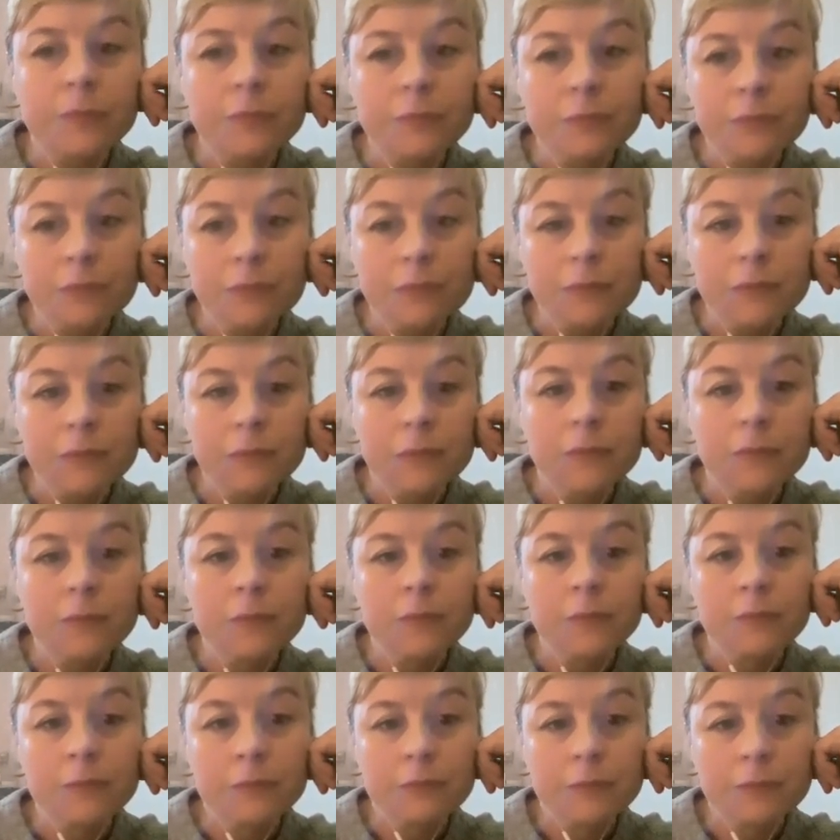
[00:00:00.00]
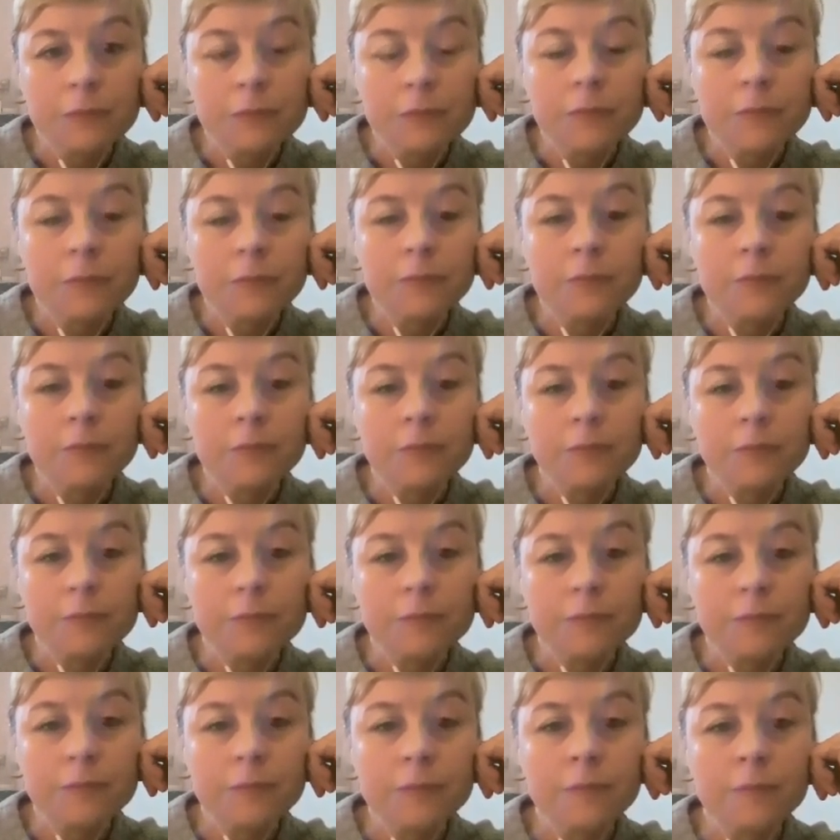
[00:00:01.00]

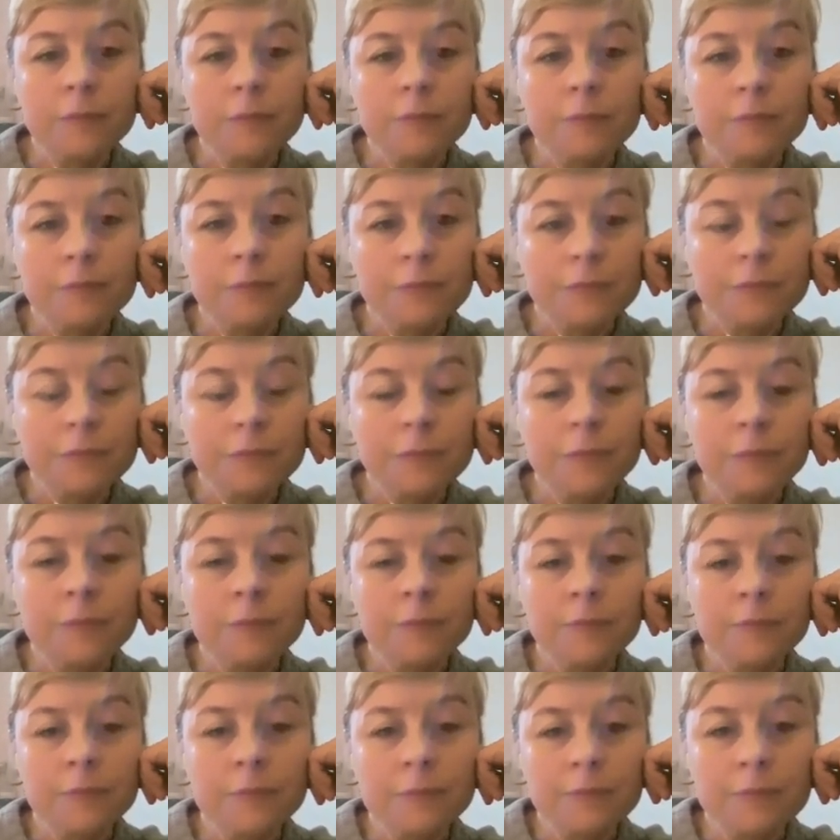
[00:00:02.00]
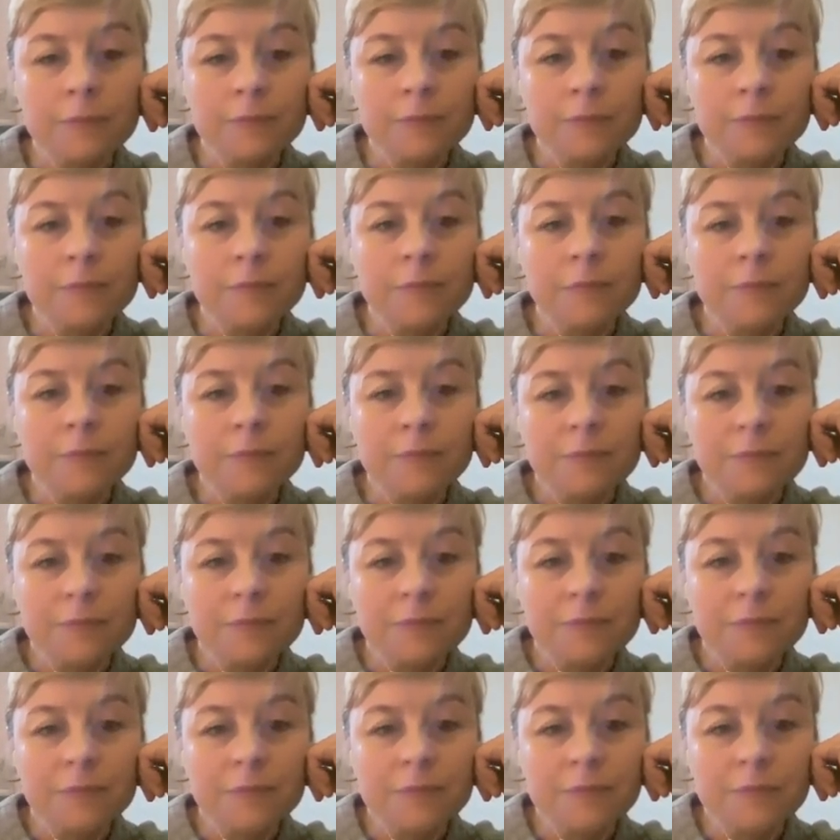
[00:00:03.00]

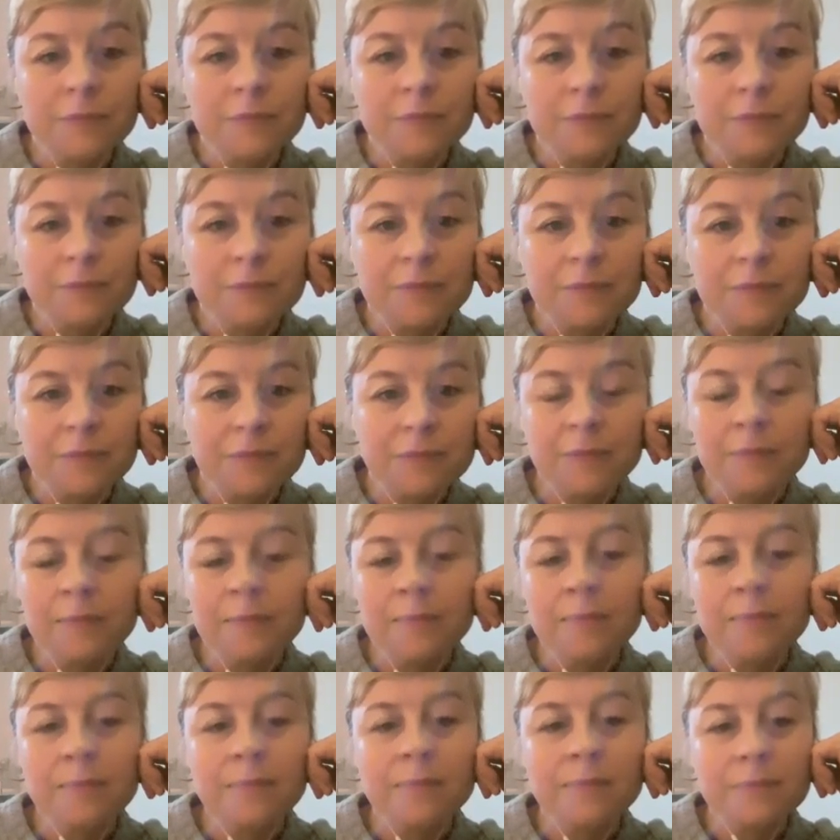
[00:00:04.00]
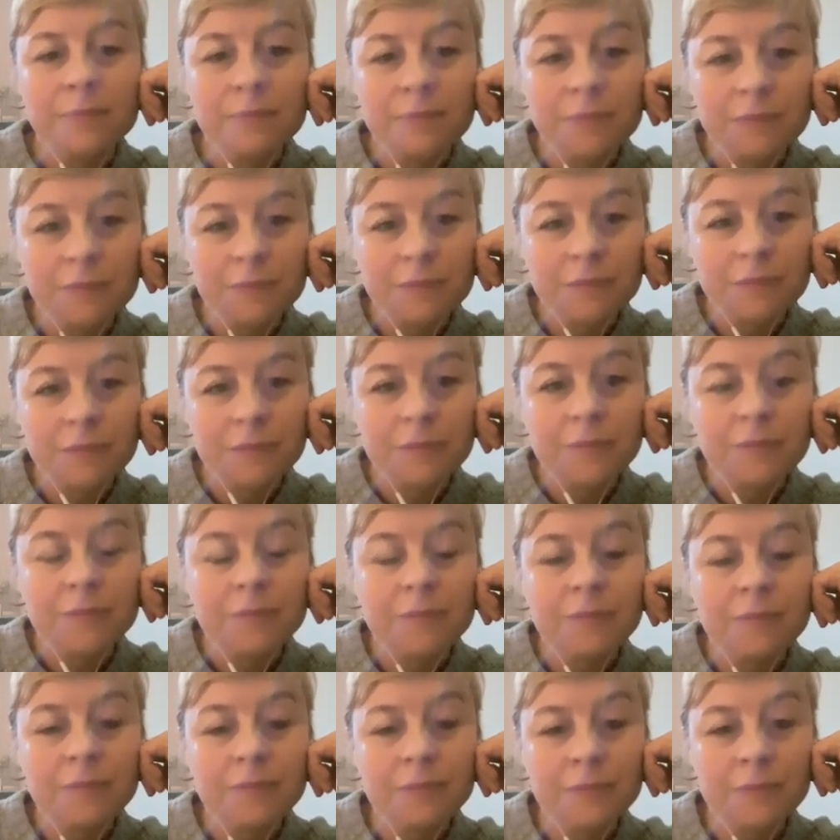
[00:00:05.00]

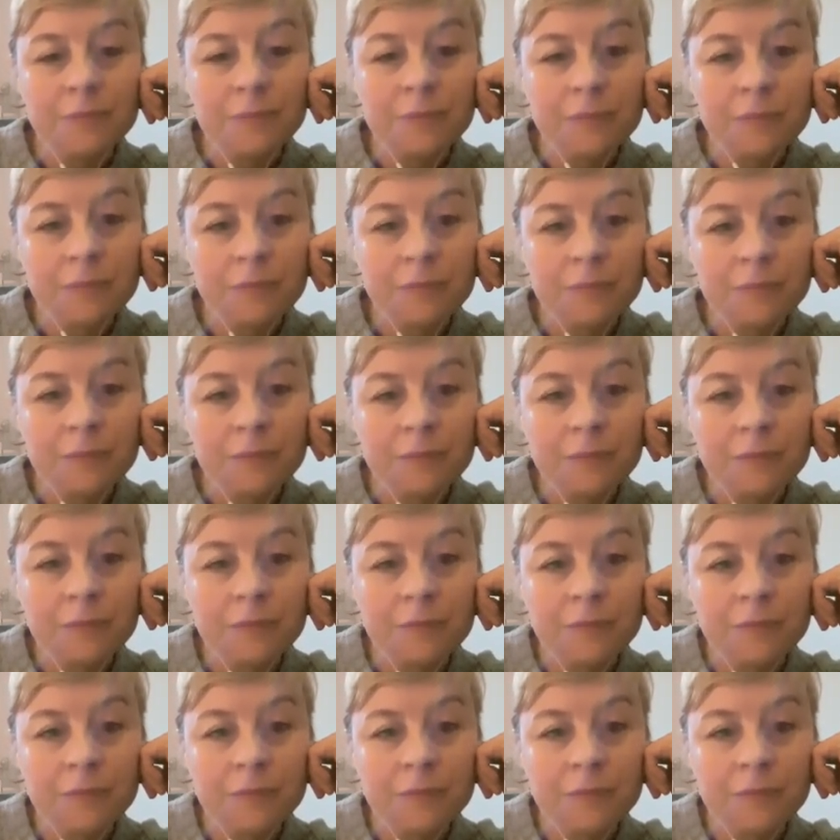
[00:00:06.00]
[no speech]